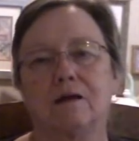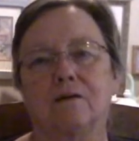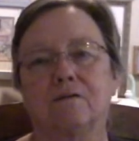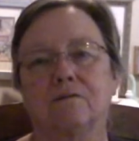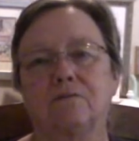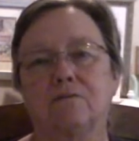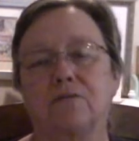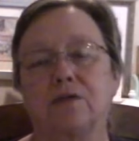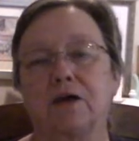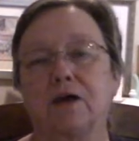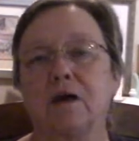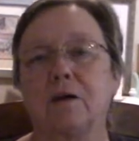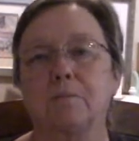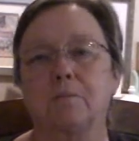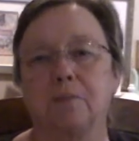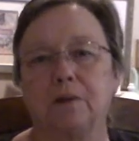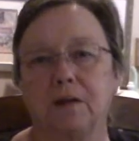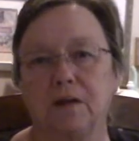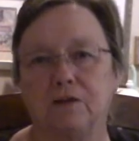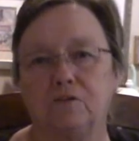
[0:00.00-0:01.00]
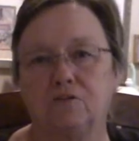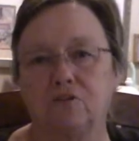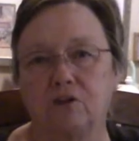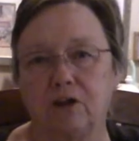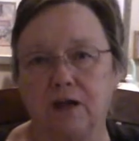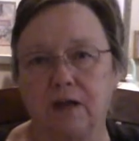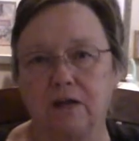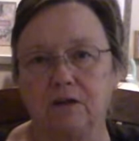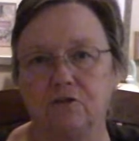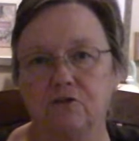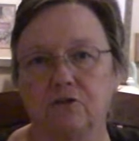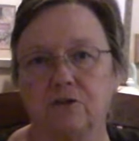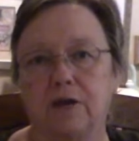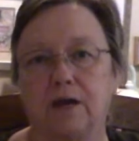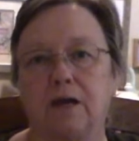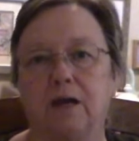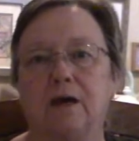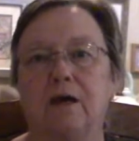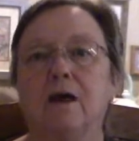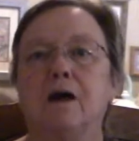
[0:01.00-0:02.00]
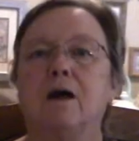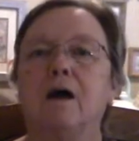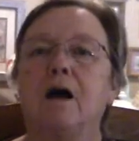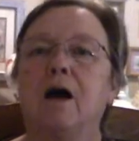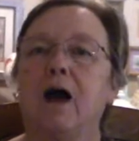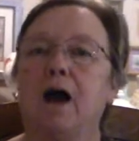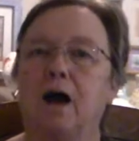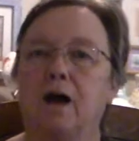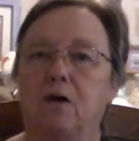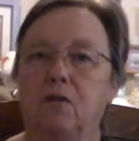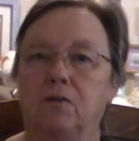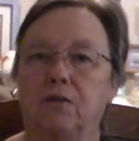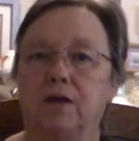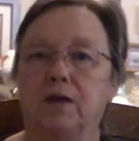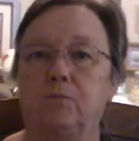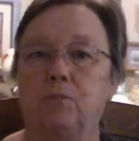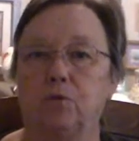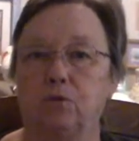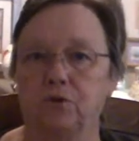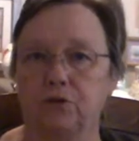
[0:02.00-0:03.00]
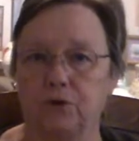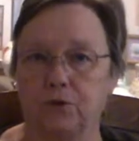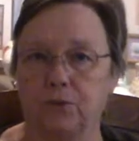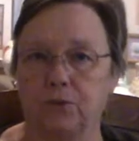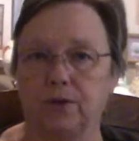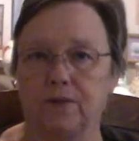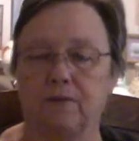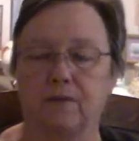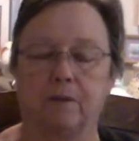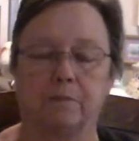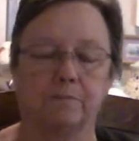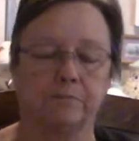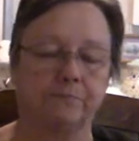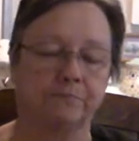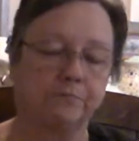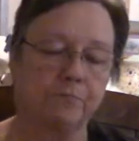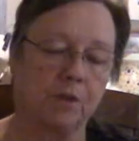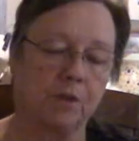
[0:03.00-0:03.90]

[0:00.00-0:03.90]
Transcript: of the company changing how they were doing them.